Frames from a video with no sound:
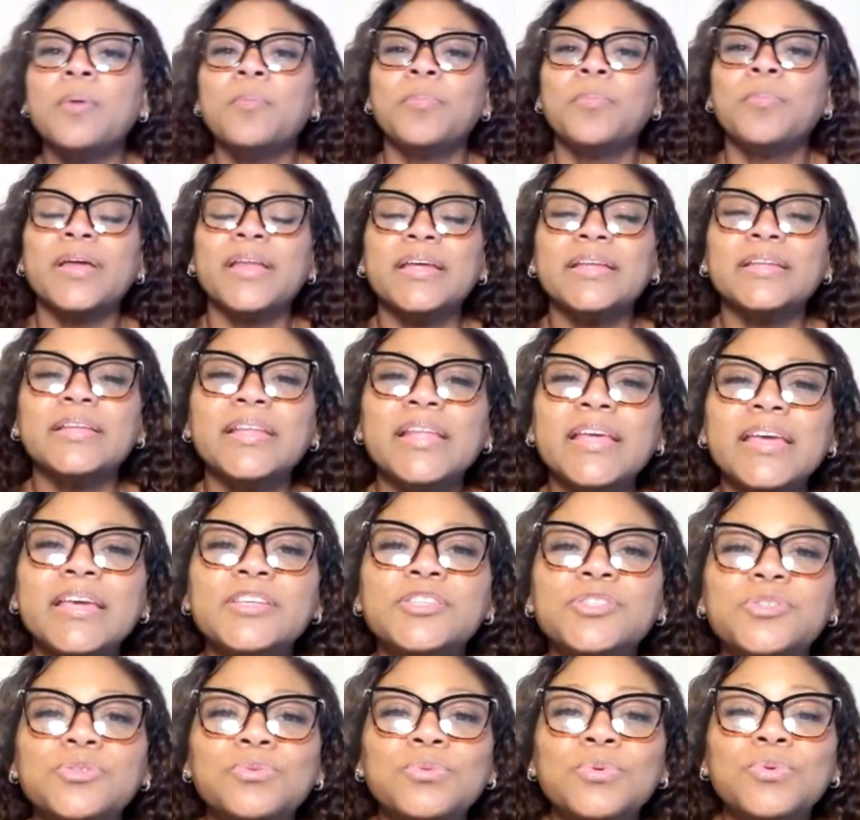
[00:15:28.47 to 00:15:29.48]
but at
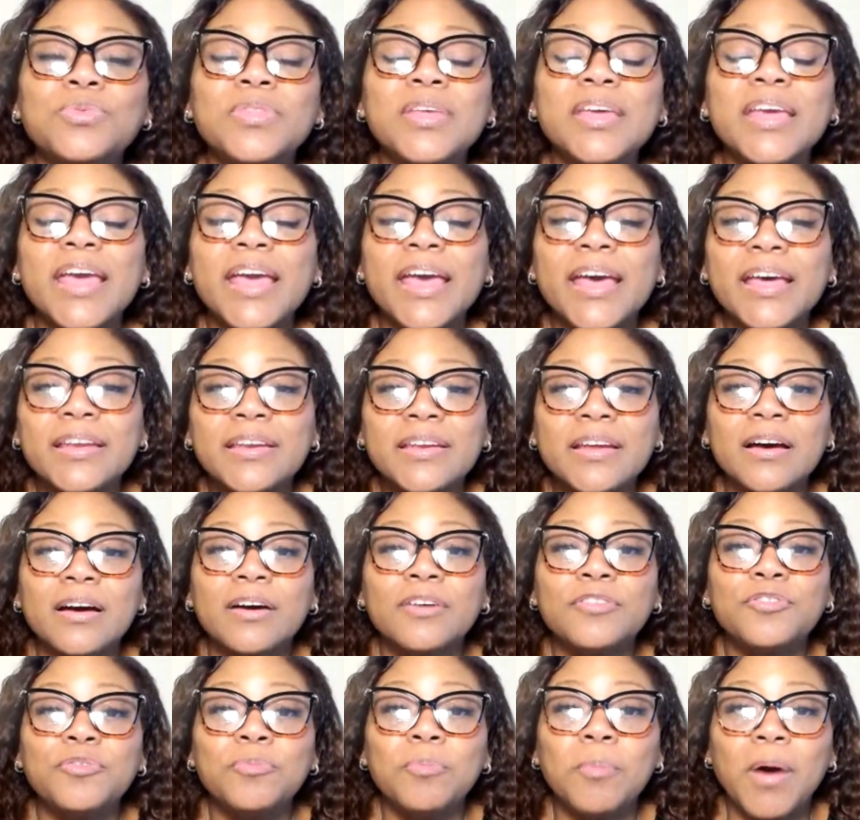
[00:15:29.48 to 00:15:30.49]
least through the end
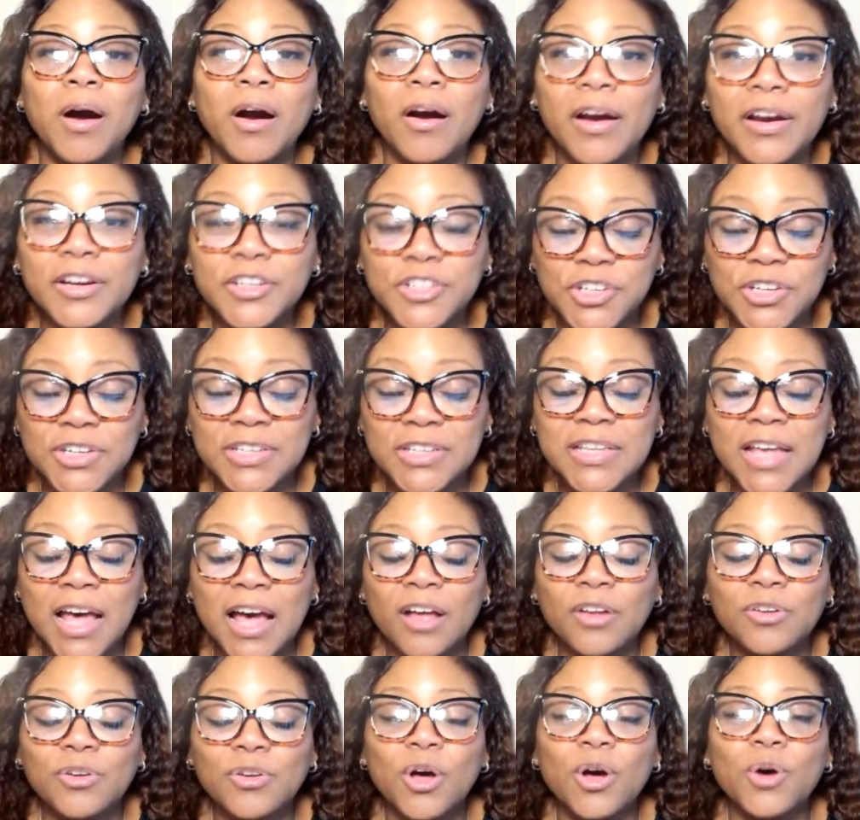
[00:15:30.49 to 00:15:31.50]
of March is
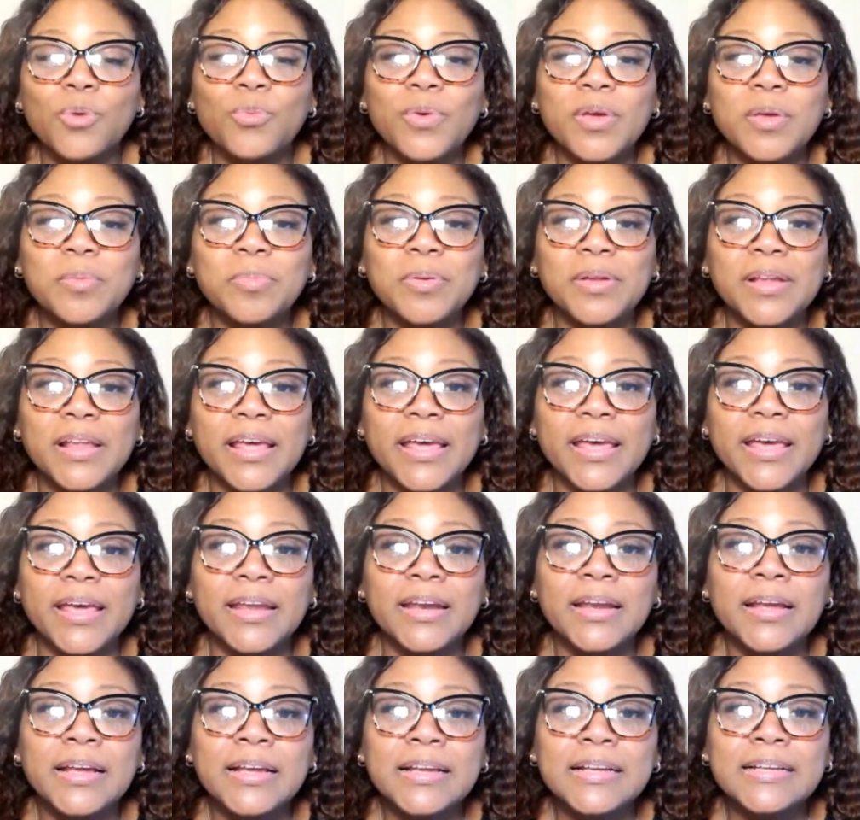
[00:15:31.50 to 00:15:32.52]
how long we
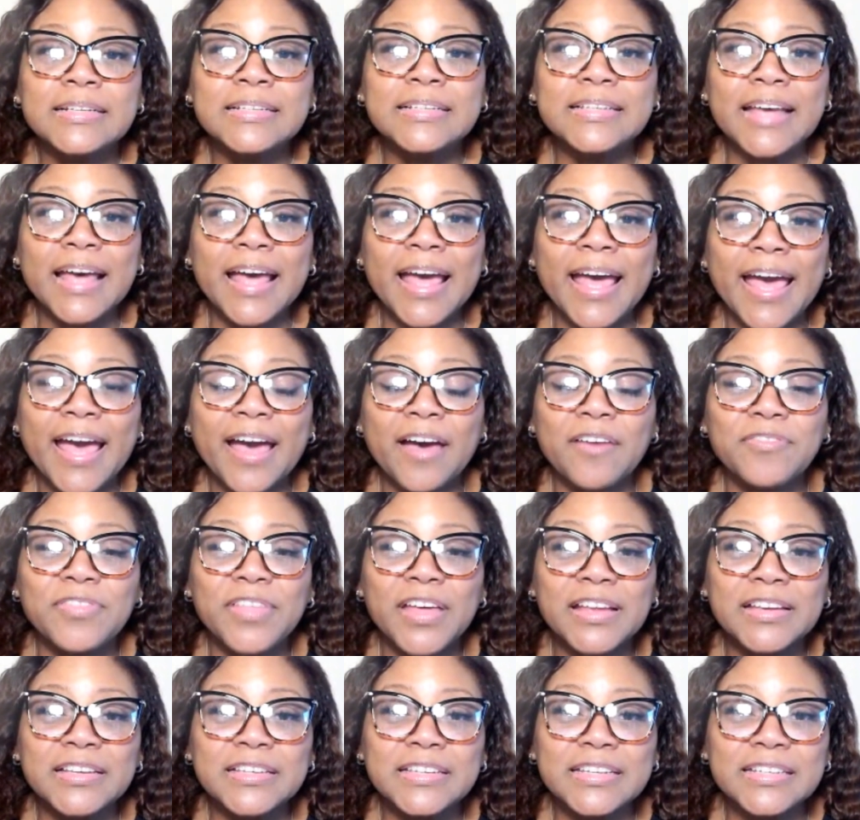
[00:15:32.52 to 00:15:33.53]
plan to have
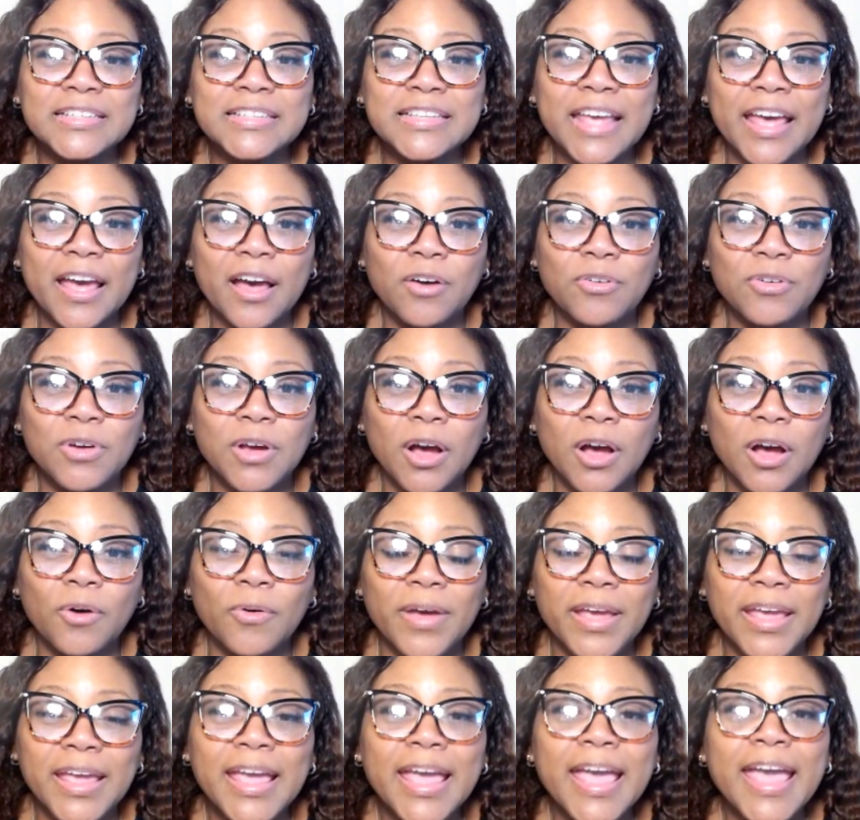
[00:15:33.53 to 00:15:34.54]
that discount
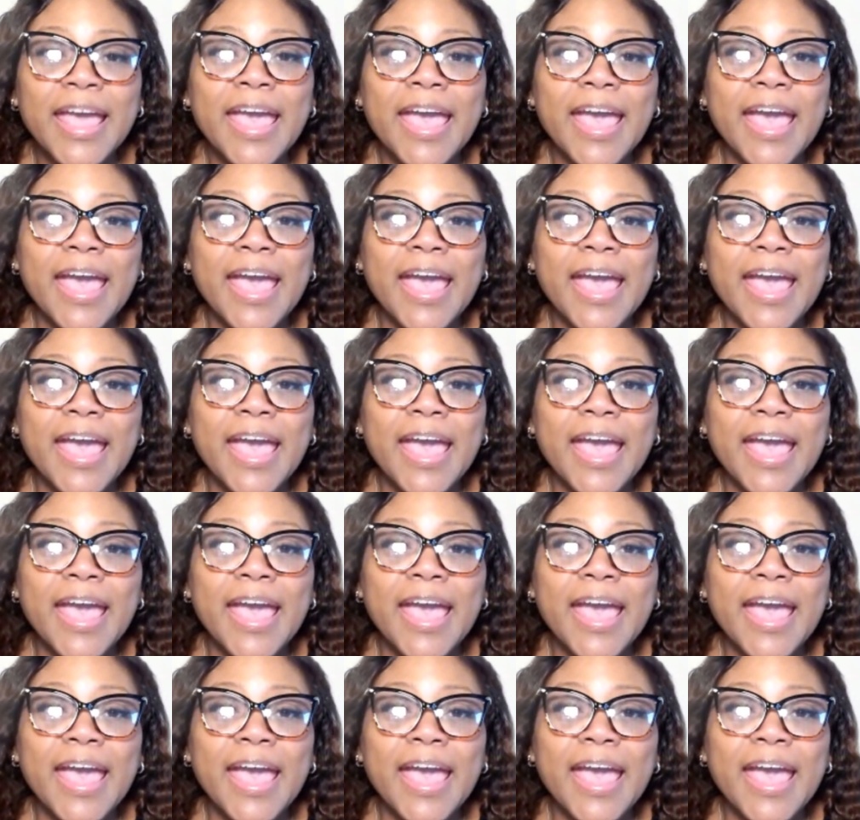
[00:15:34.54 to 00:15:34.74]
going.